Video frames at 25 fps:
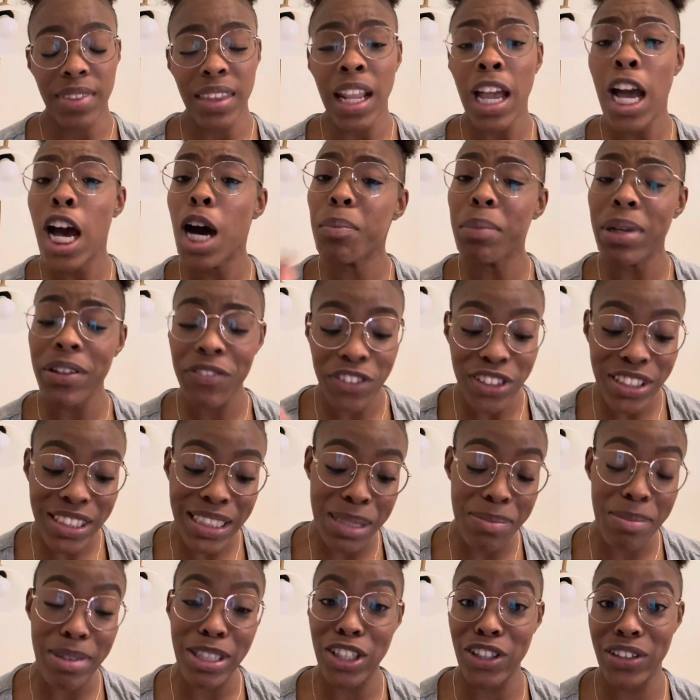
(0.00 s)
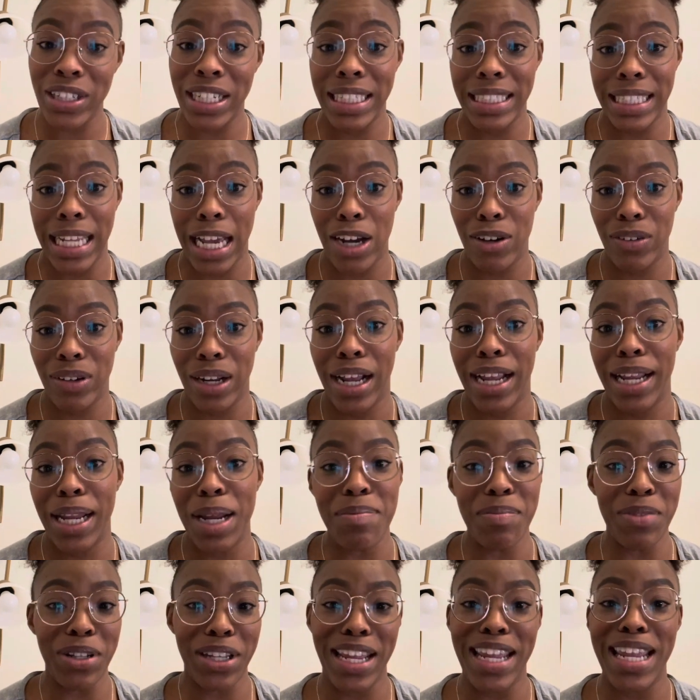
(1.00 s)
Um, if you see me looking down, I
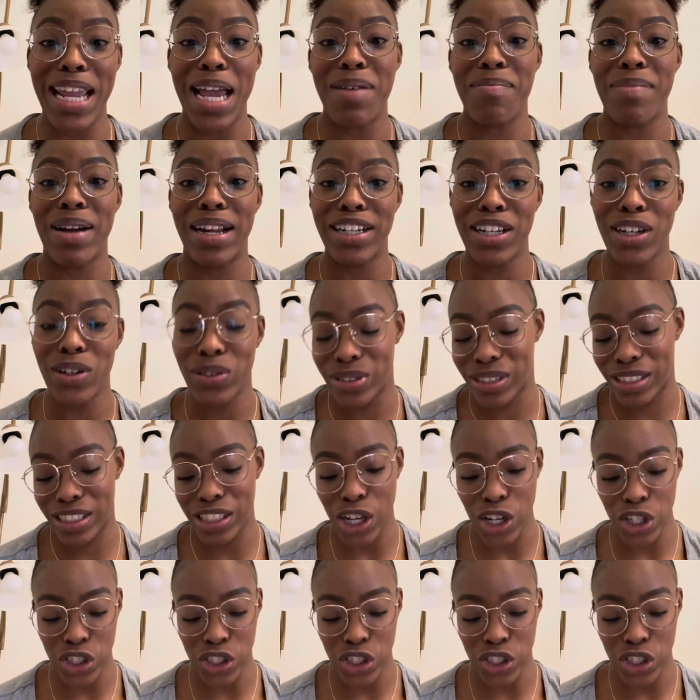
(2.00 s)
am looking at my notes.